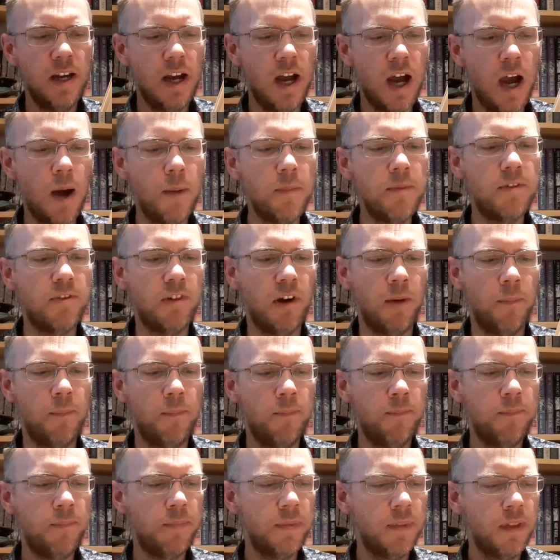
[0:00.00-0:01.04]
humdrum.
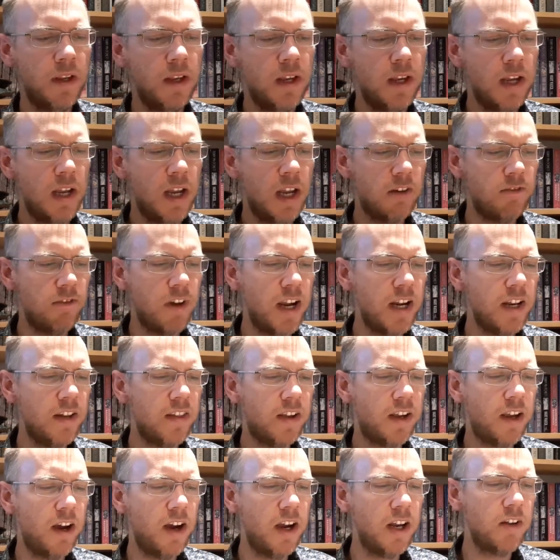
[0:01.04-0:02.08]
It rained the
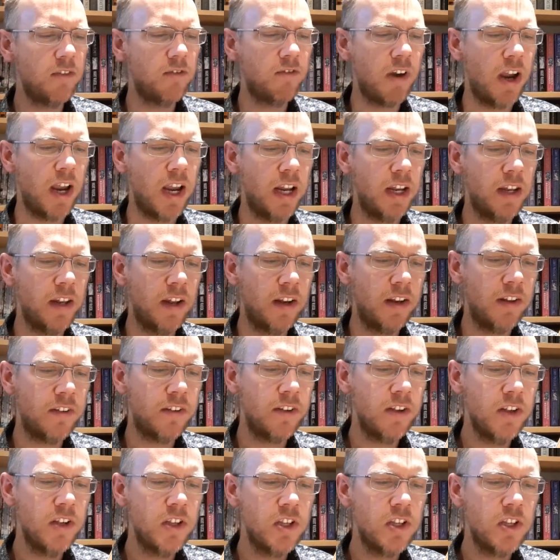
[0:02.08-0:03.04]
kind of rain that is